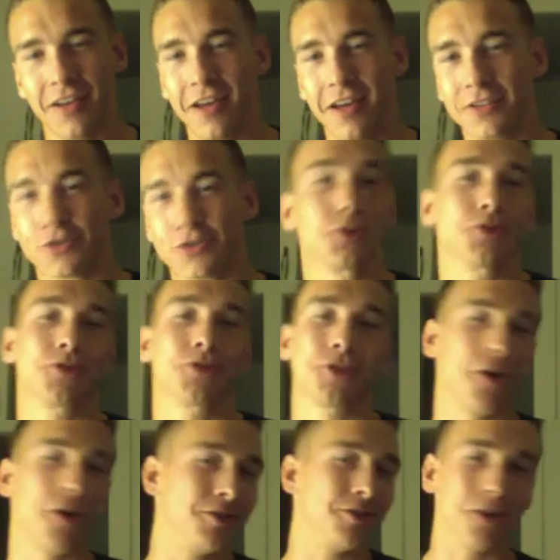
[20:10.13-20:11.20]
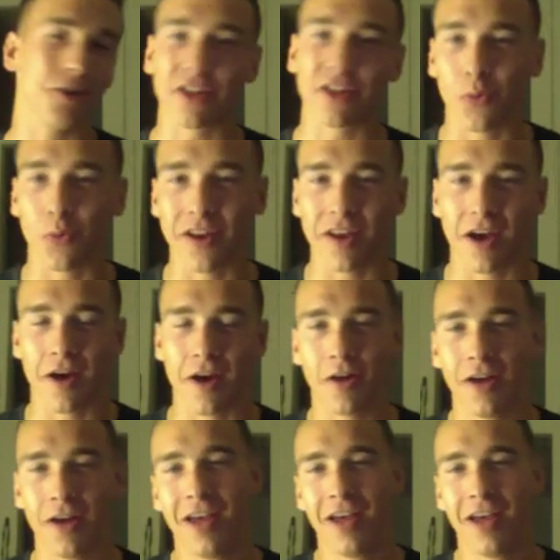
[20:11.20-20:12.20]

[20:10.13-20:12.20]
Social Security is going out the window.